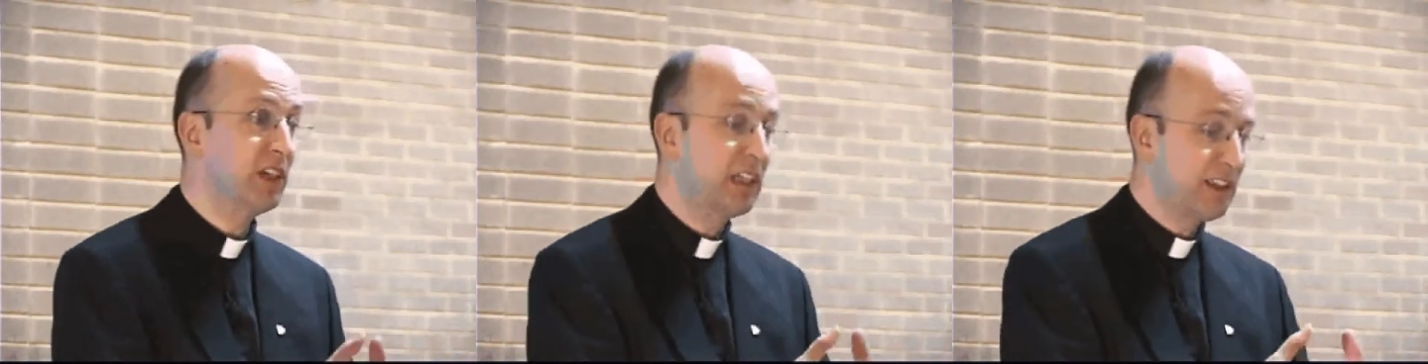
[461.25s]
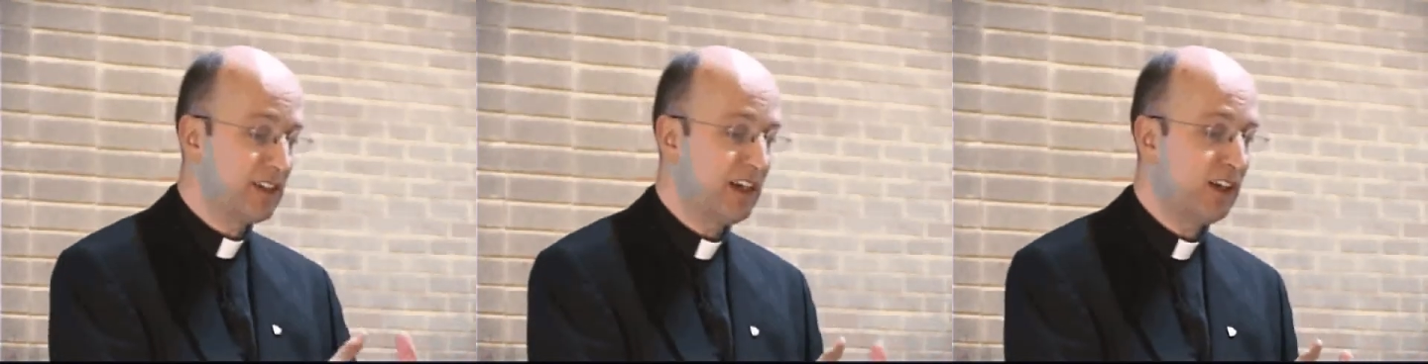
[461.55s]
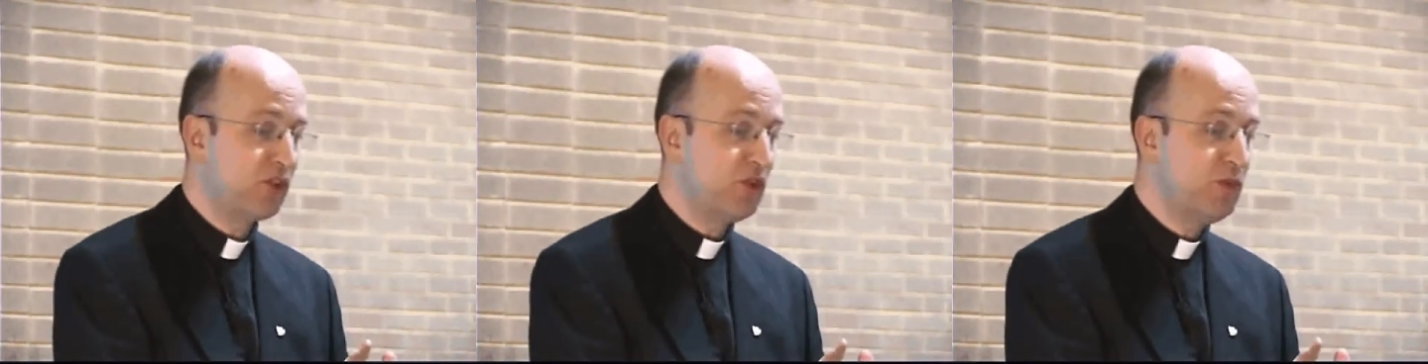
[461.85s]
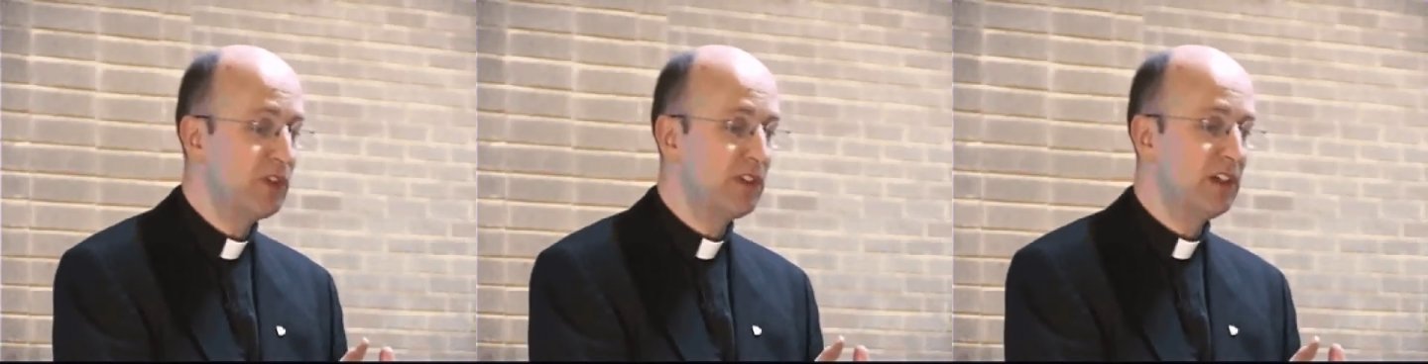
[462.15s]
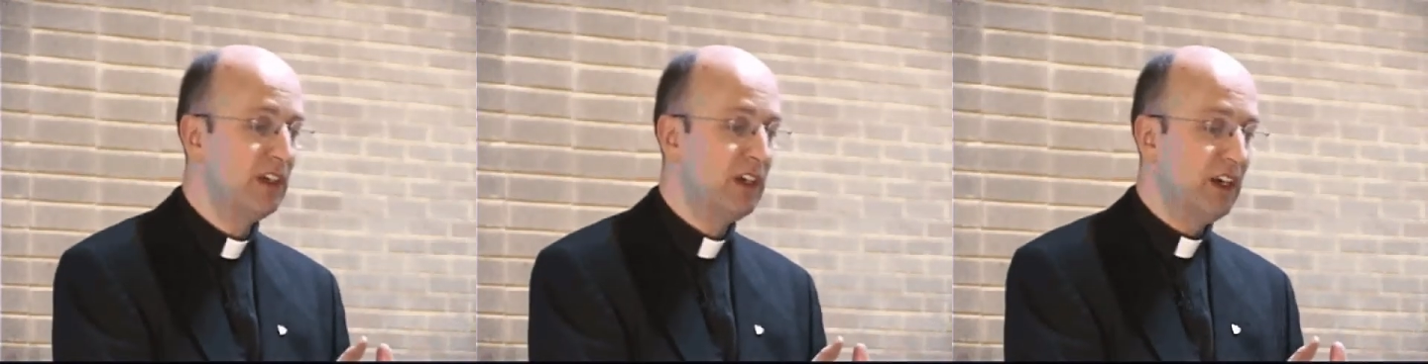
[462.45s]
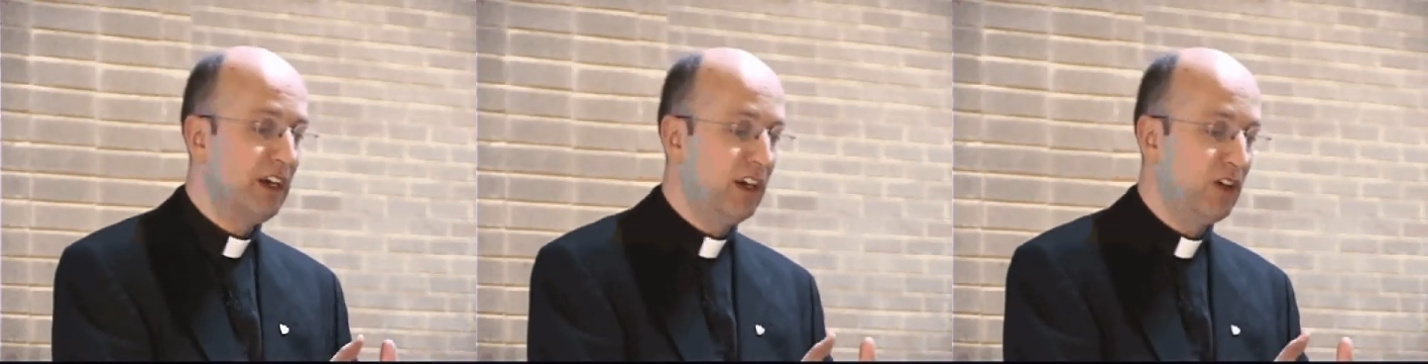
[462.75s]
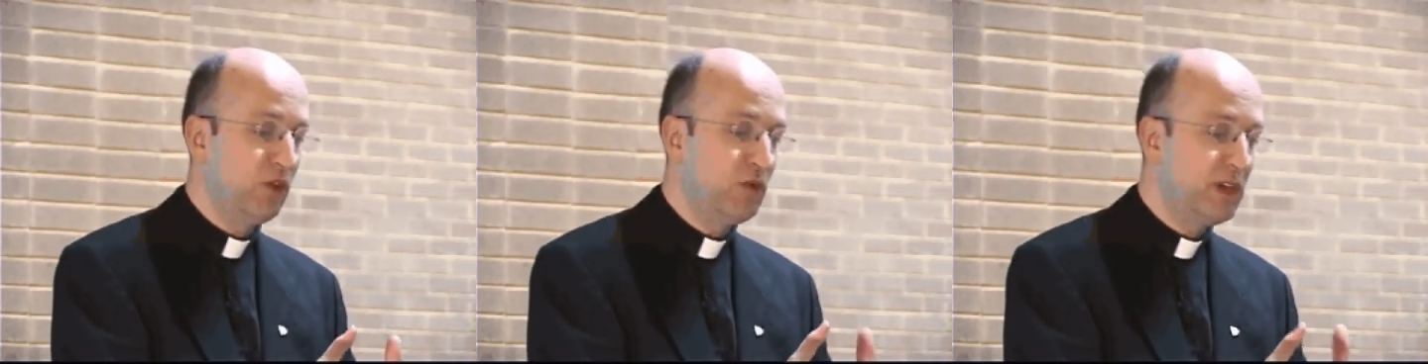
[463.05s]
Little cell groups
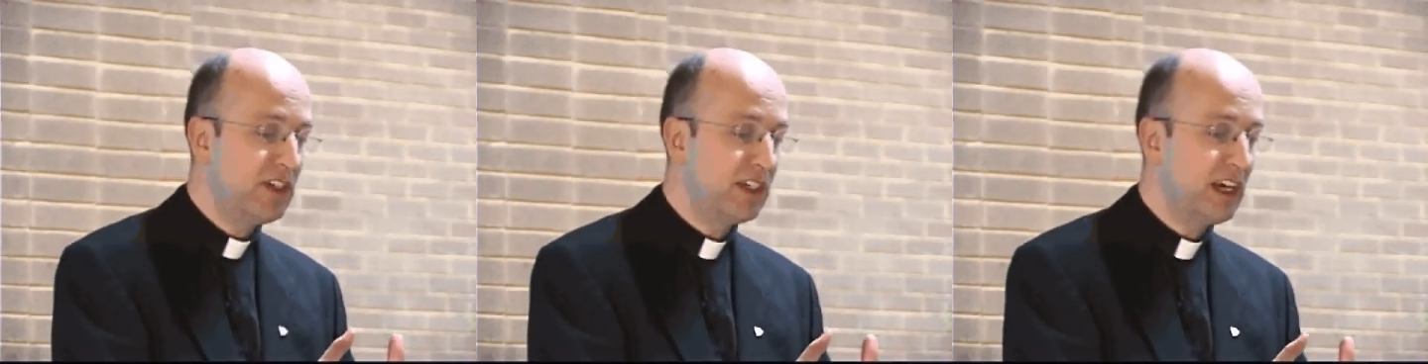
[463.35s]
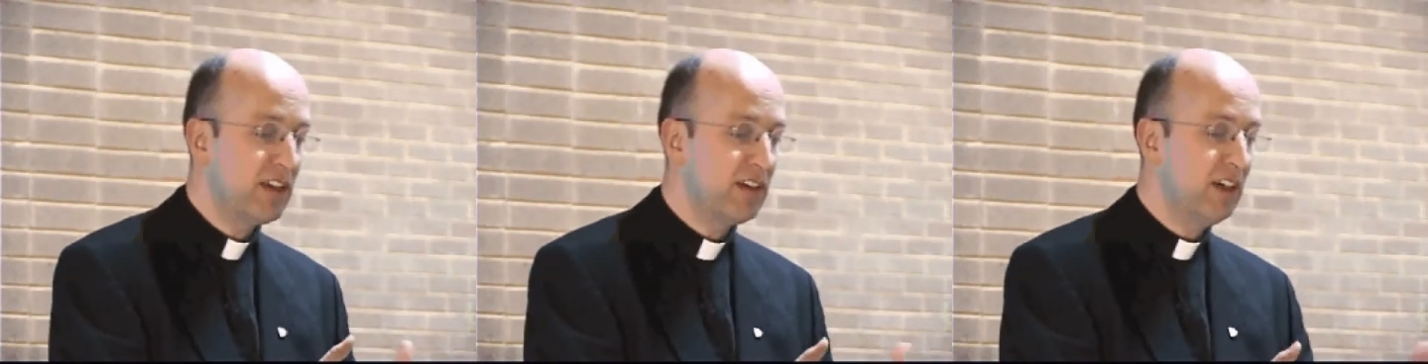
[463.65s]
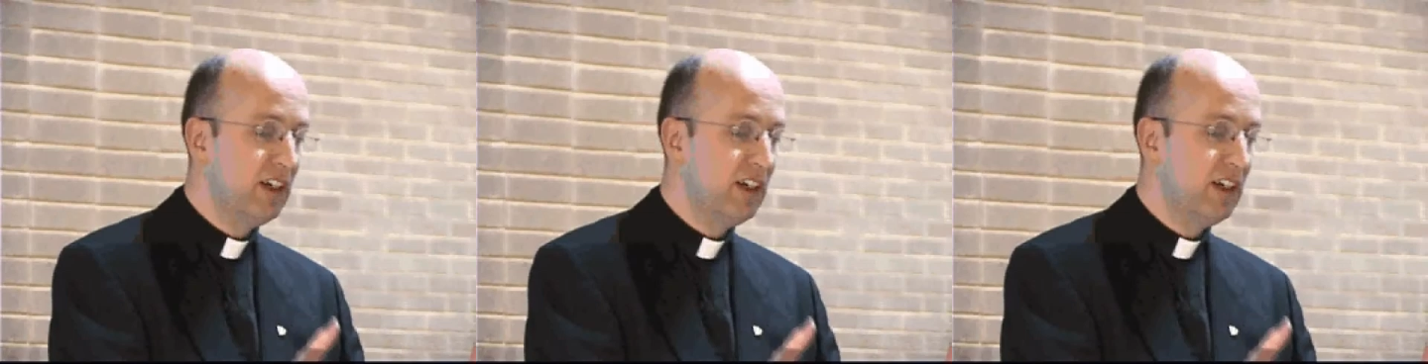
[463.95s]
who met together,